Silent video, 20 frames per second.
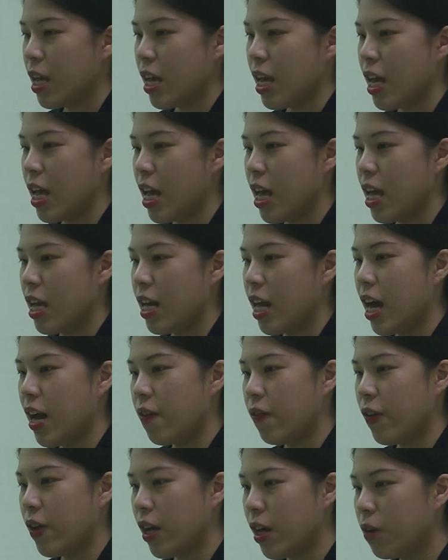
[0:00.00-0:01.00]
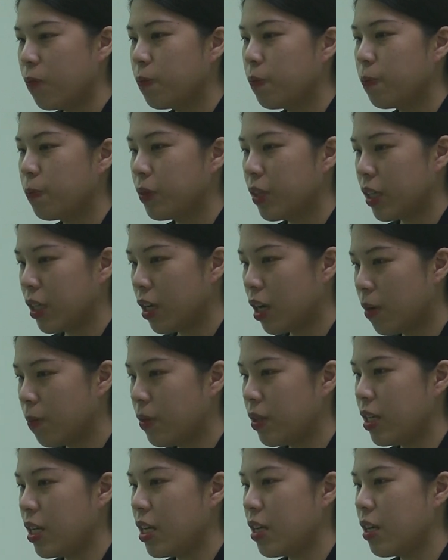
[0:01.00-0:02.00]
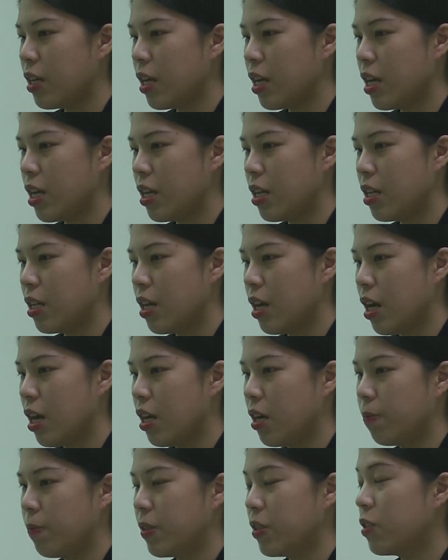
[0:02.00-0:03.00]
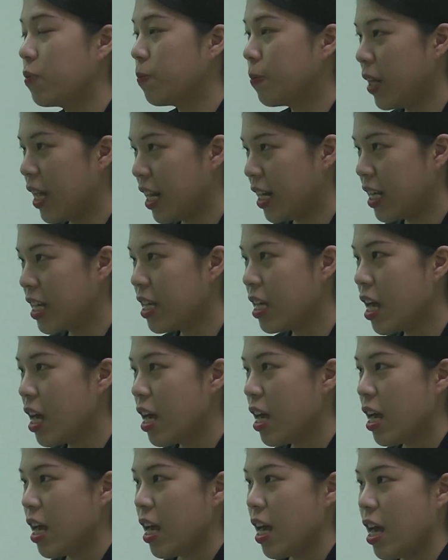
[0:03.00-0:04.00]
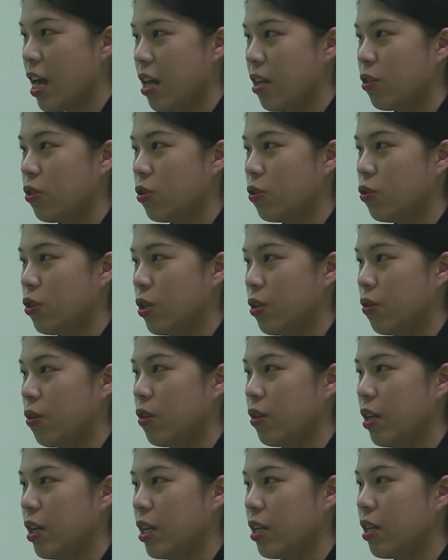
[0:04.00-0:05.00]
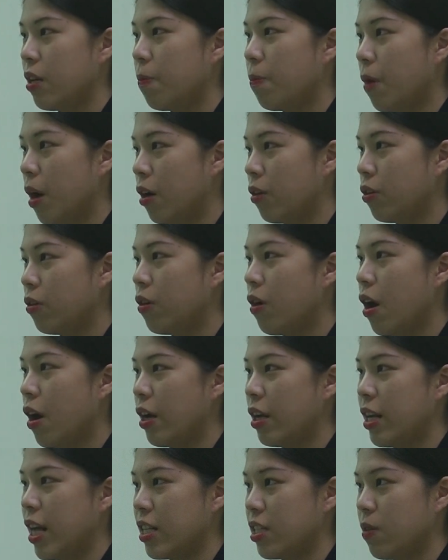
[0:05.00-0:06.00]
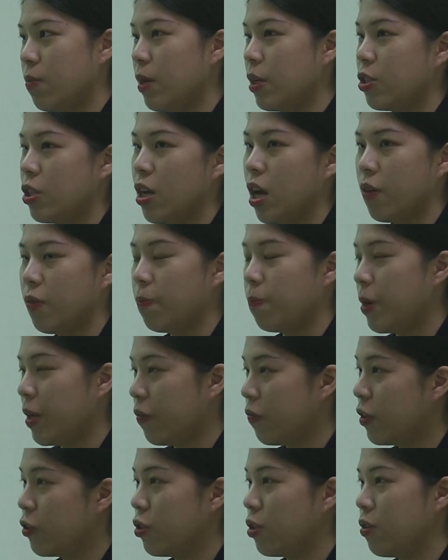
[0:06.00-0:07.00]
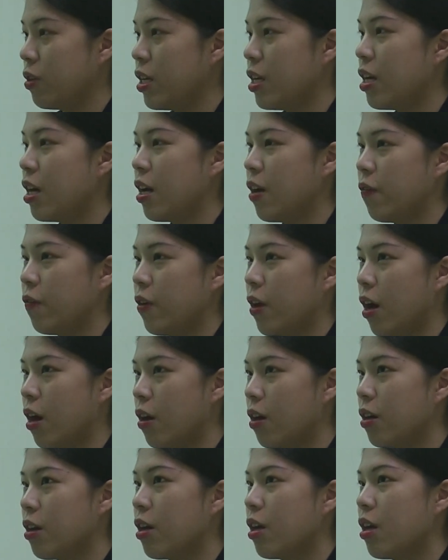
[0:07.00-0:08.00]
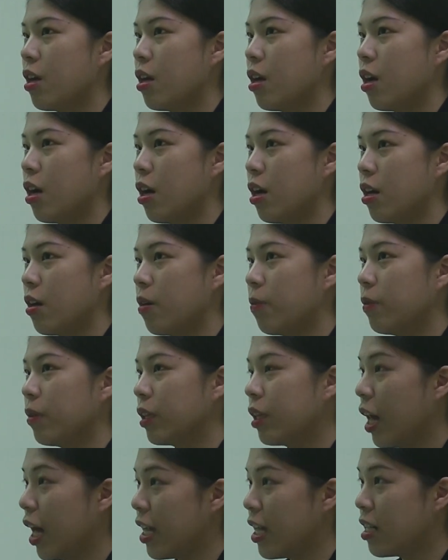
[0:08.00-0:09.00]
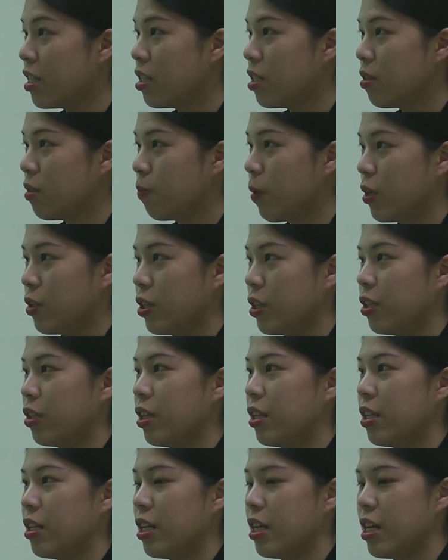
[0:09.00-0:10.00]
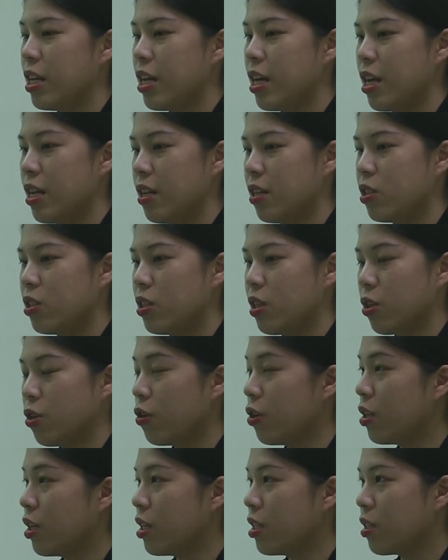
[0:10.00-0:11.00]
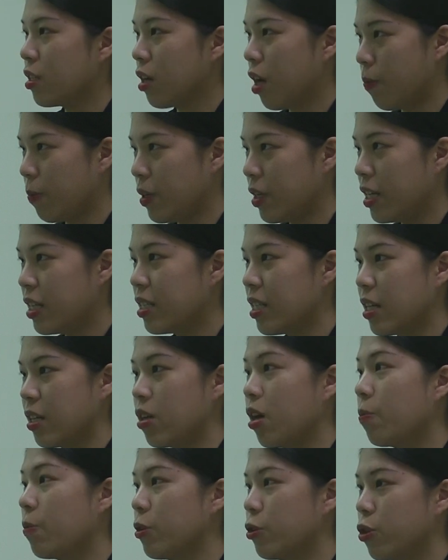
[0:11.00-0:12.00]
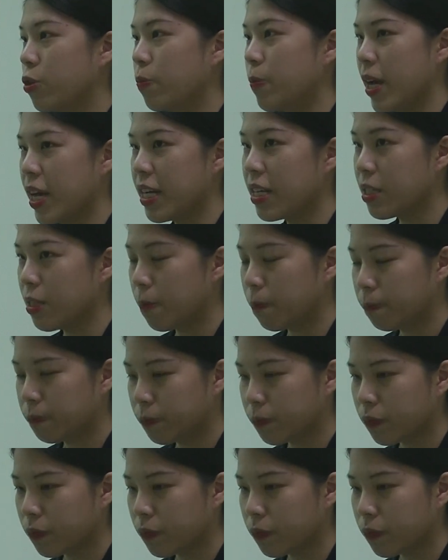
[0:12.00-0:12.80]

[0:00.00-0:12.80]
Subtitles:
And I've helped the company in business planning and generating the model on estimation on beneficiary of our clients, particularly in securities companies and commercial banks.